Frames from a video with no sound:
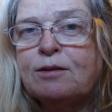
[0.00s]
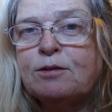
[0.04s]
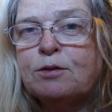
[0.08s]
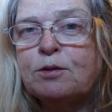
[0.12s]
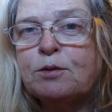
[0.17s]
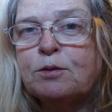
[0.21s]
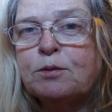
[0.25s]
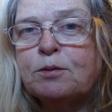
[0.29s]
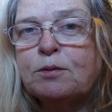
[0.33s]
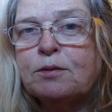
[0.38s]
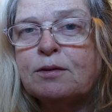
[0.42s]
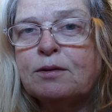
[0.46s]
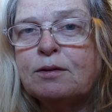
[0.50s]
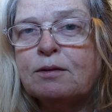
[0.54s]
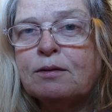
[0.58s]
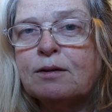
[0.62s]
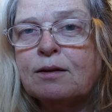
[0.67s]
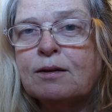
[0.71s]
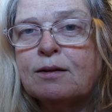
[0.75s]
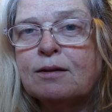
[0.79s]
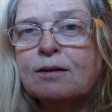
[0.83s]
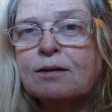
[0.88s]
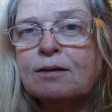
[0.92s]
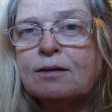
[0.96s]
tuned.
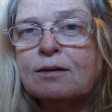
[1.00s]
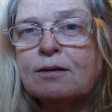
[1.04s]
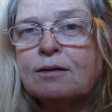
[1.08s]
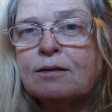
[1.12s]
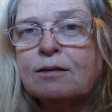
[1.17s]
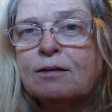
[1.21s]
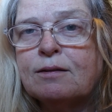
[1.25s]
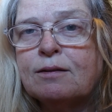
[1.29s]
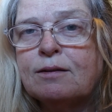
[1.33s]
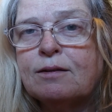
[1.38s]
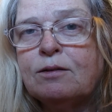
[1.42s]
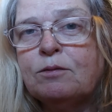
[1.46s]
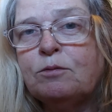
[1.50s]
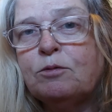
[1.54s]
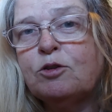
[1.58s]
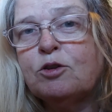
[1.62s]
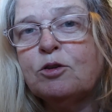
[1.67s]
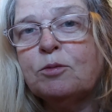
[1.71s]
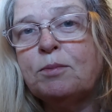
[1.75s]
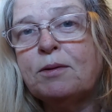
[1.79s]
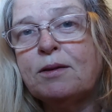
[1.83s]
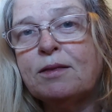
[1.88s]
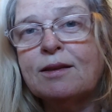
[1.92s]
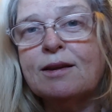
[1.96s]
It
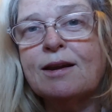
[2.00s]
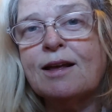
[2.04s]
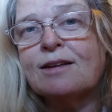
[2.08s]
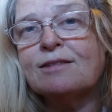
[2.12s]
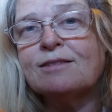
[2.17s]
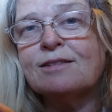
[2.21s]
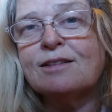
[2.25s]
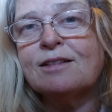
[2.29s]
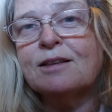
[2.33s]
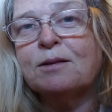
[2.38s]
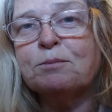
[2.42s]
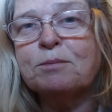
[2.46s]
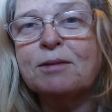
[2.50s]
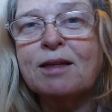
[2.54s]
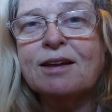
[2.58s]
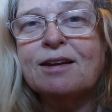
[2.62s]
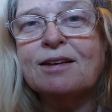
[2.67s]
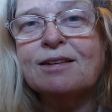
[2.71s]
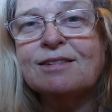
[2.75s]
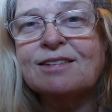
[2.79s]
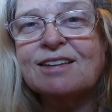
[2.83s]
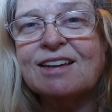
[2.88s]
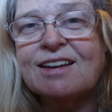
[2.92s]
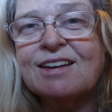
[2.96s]
should be the next clip that
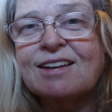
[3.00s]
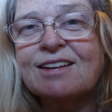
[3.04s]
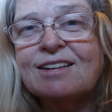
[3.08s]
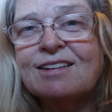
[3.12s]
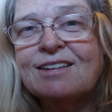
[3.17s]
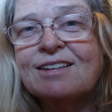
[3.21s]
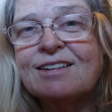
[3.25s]
you see.